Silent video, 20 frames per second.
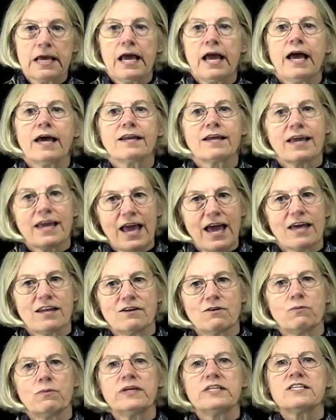And
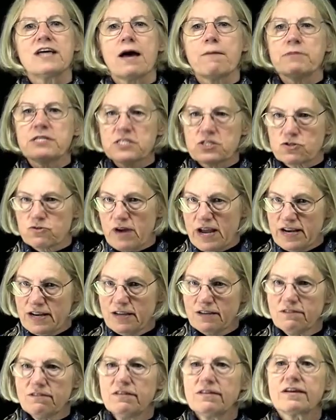again, we
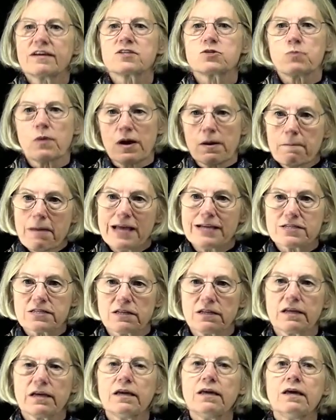demonstrated
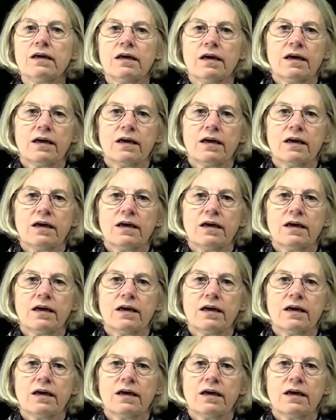experimentally